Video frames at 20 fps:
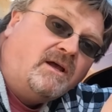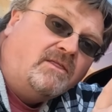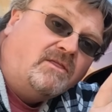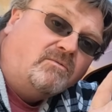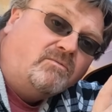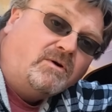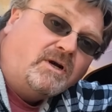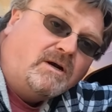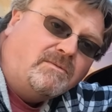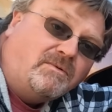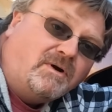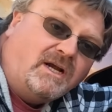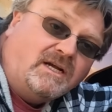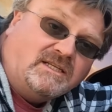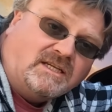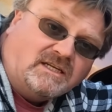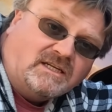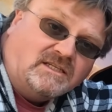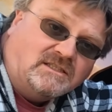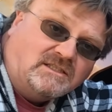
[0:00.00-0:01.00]
The rear
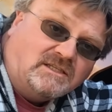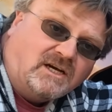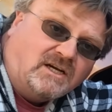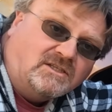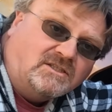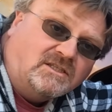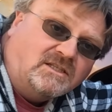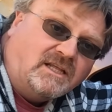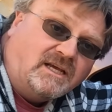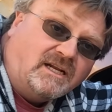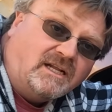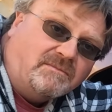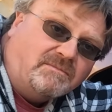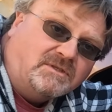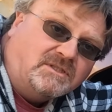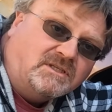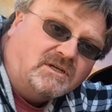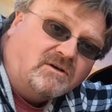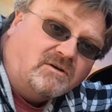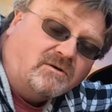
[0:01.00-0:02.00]
brakes I didn't touch in that
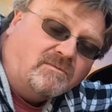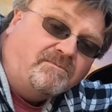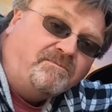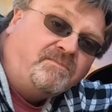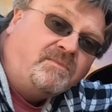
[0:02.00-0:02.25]
episode.